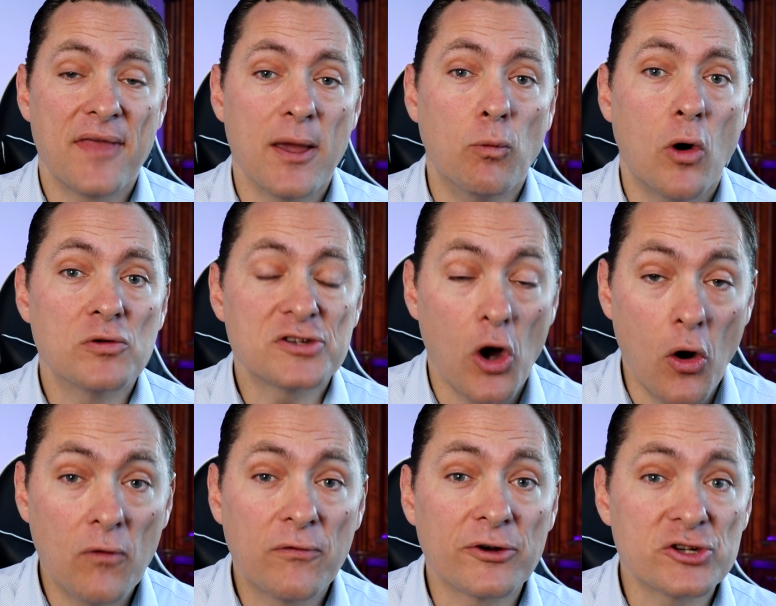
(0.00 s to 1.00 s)
They won't
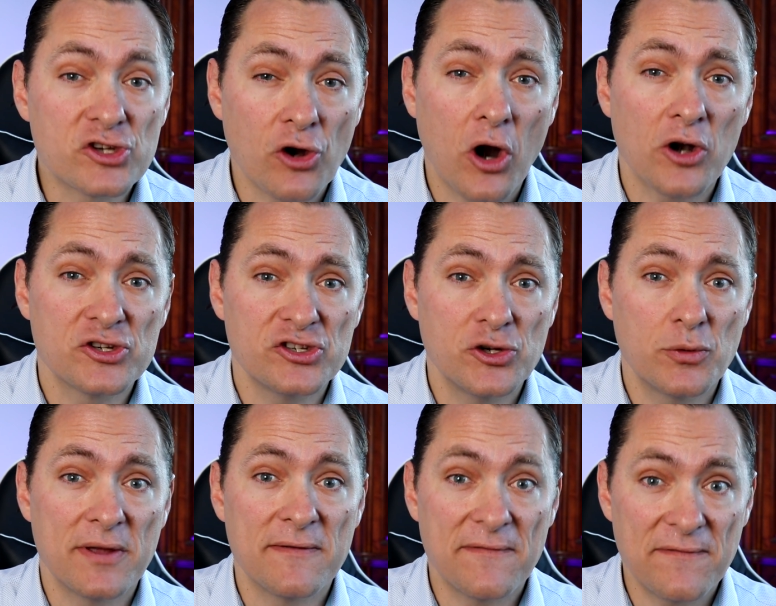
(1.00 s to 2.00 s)
overcharge you
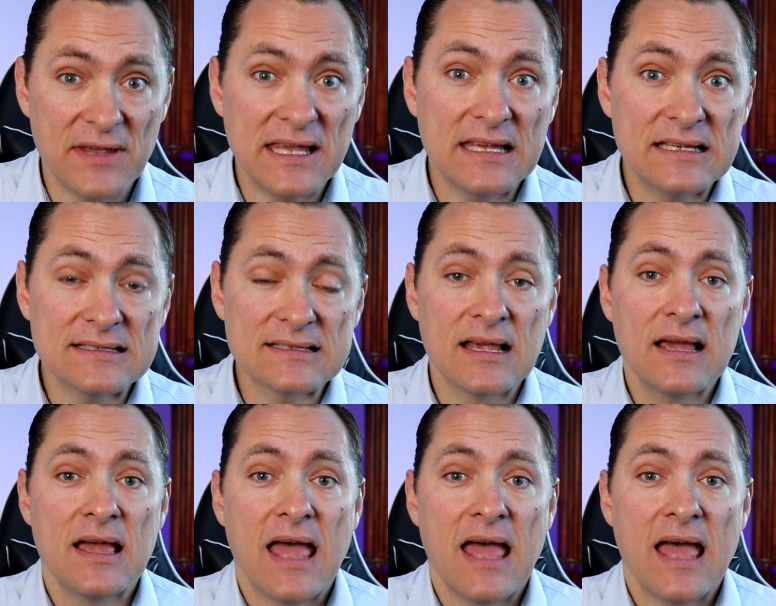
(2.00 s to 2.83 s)
in fees.